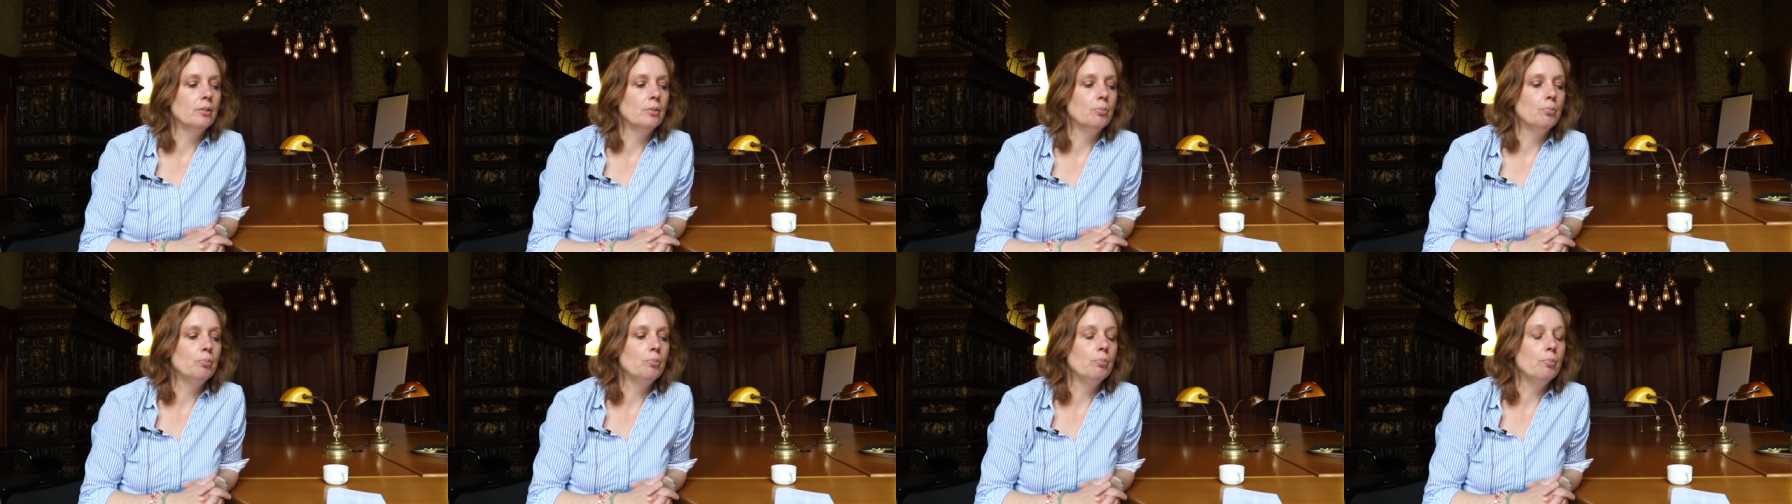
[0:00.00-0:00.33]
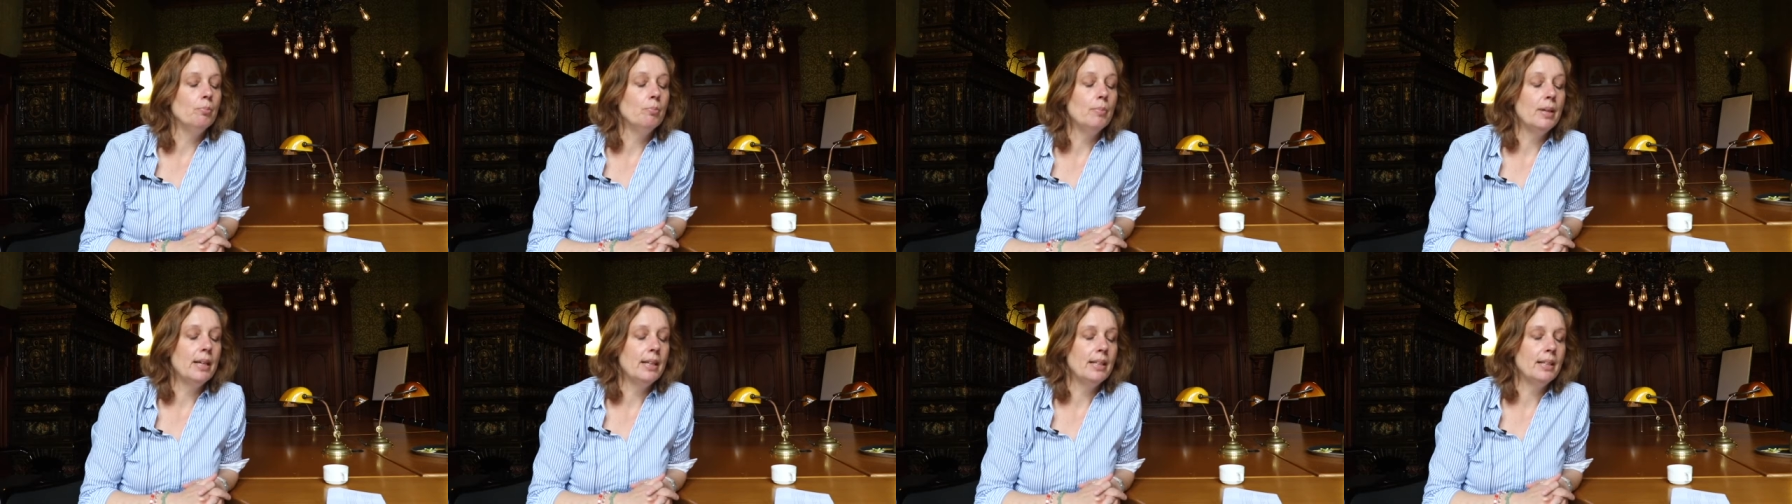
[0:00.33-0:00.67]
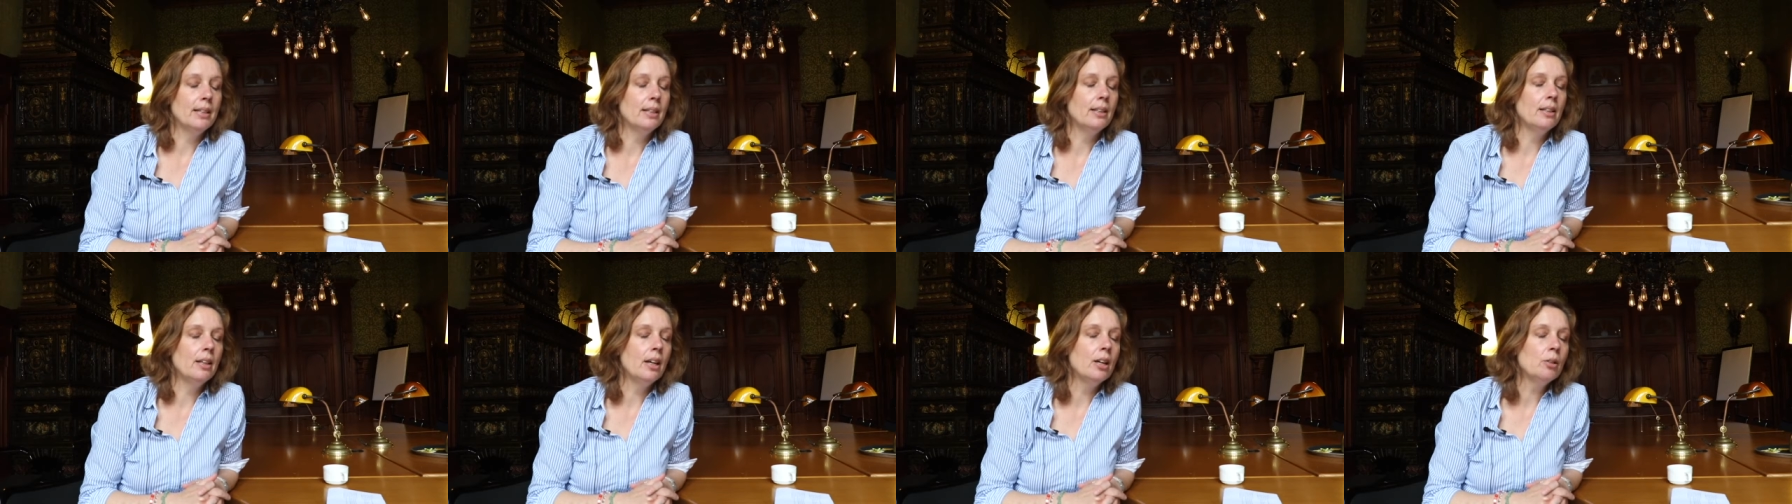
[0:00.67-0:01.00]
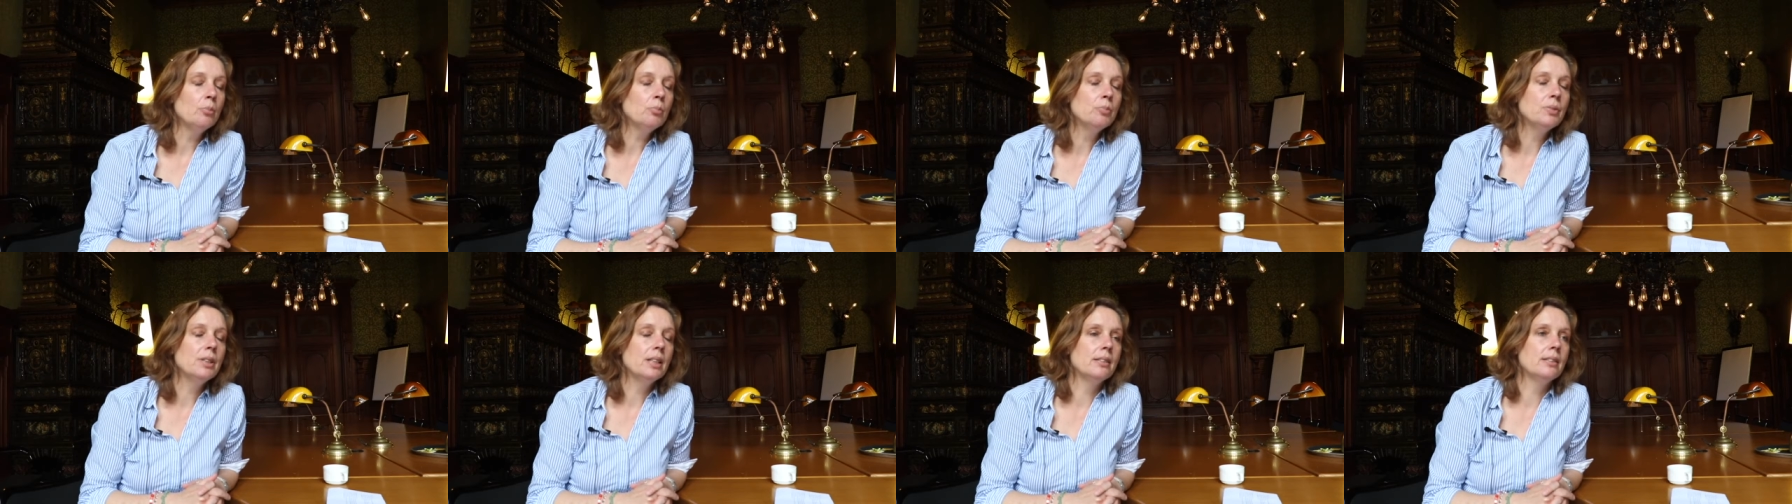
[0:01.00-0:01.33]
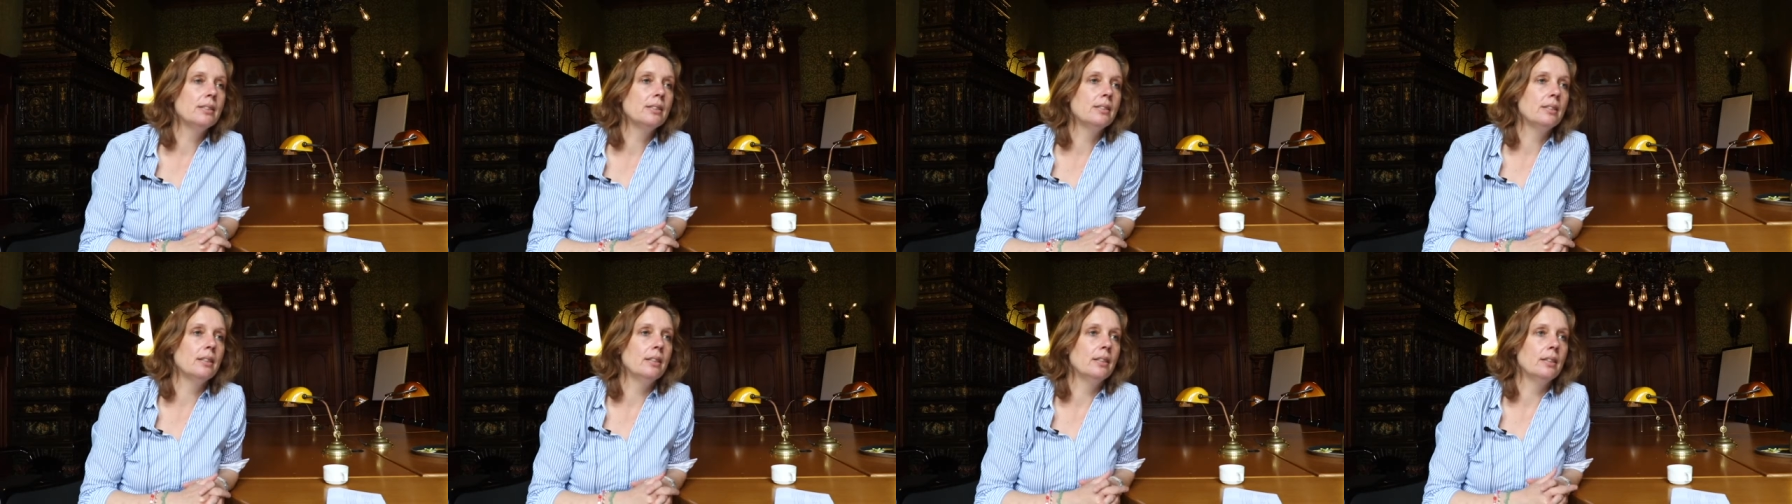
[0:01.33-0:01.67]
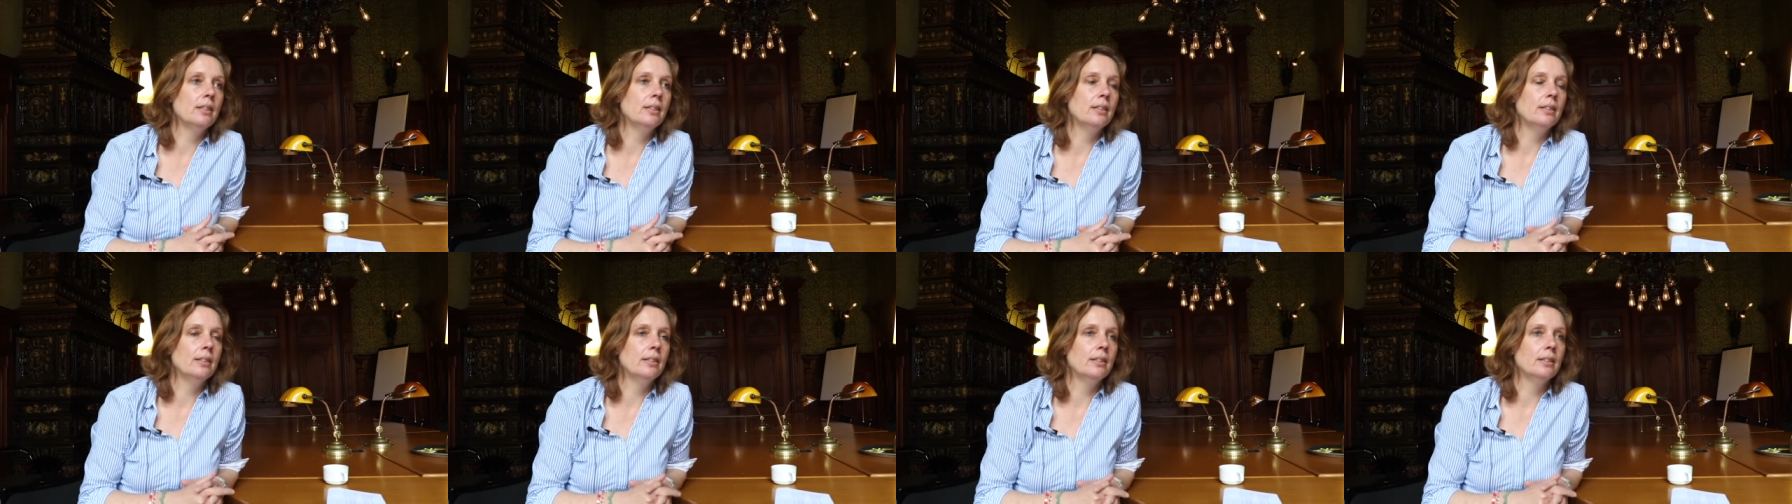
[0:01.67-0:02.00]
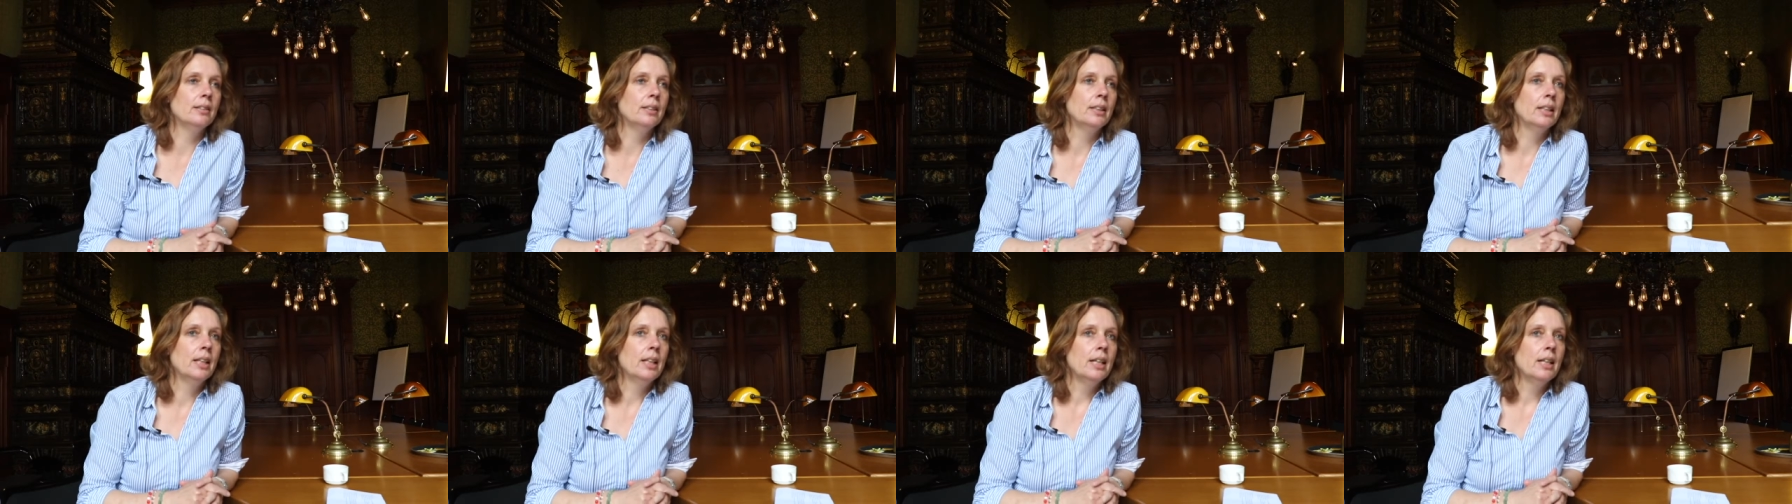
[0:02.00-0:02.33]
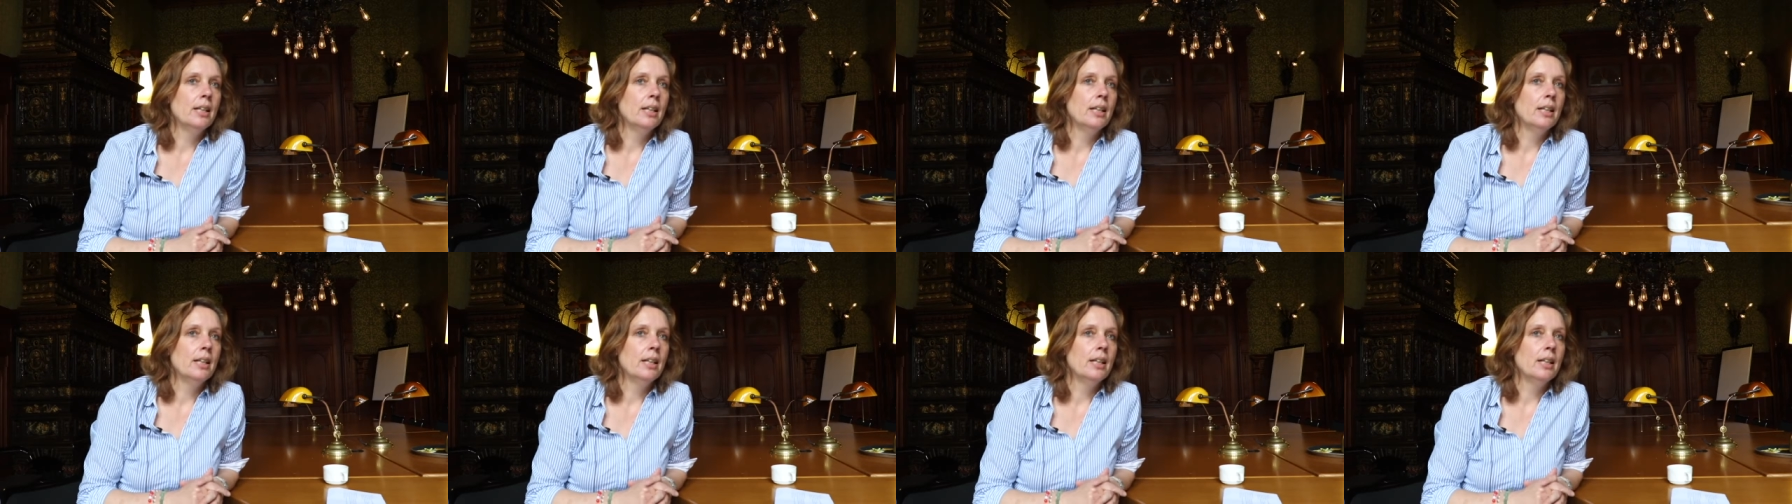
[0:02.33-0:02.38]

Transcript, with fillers: Media Lab that's uh,